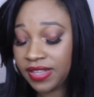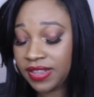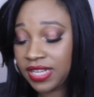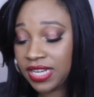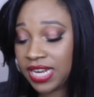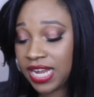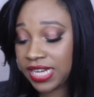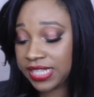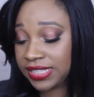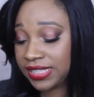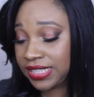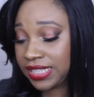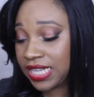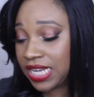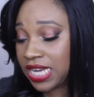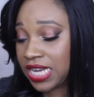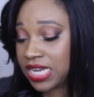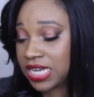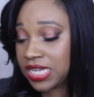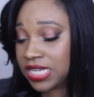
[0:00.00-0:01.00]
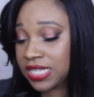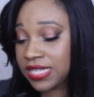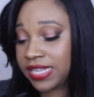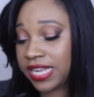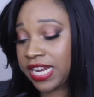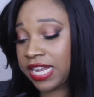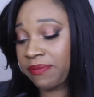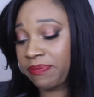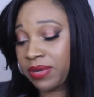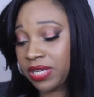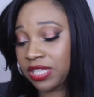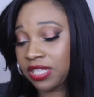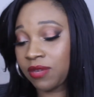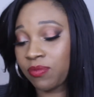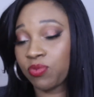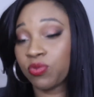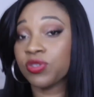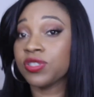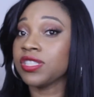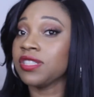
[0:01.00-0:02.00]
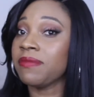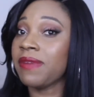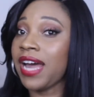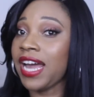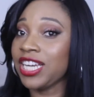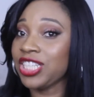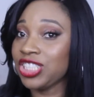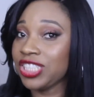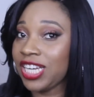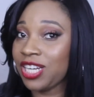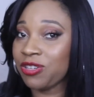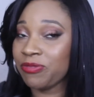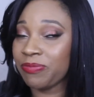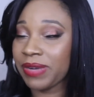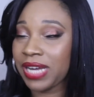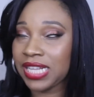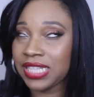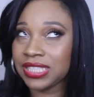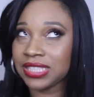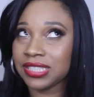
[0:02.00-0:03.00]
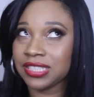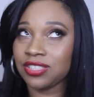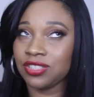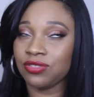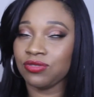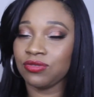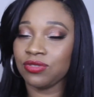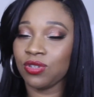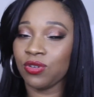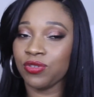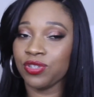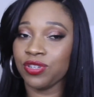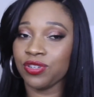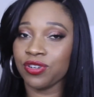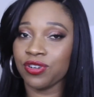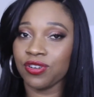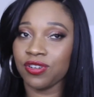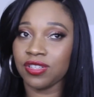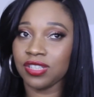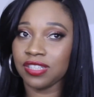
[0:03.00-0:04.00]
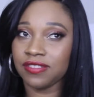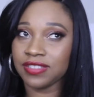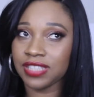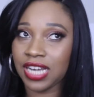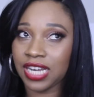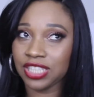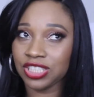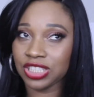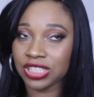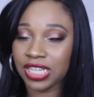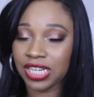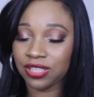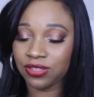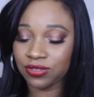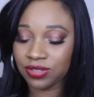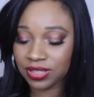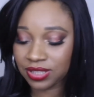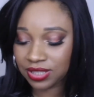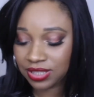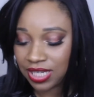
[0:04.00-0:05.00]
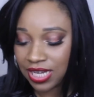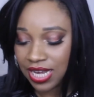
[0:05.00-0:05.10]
The next things that I picked up were some eyeshadow palettes, because you know your girl loves eyeshadows.